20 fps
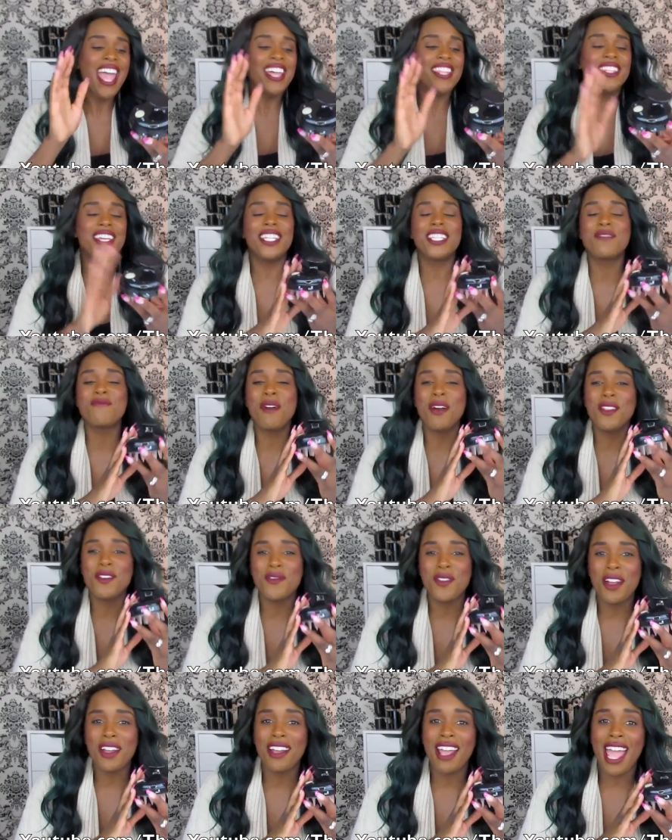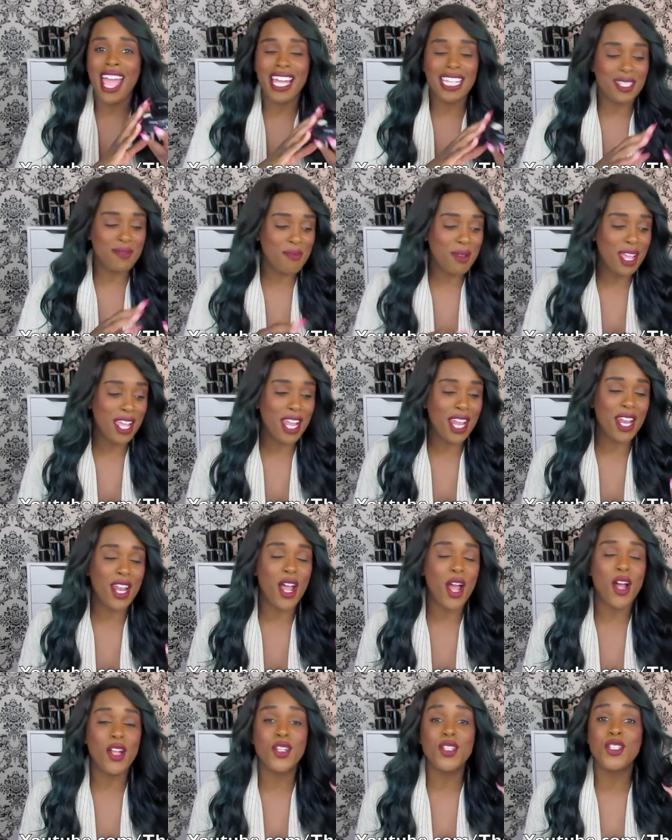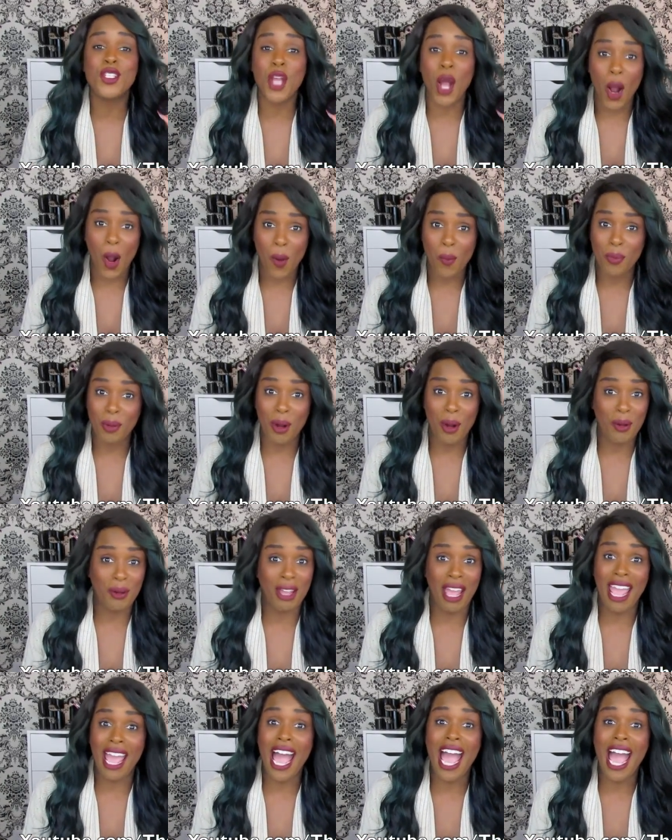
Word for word: This motherfucker has been dope, okay?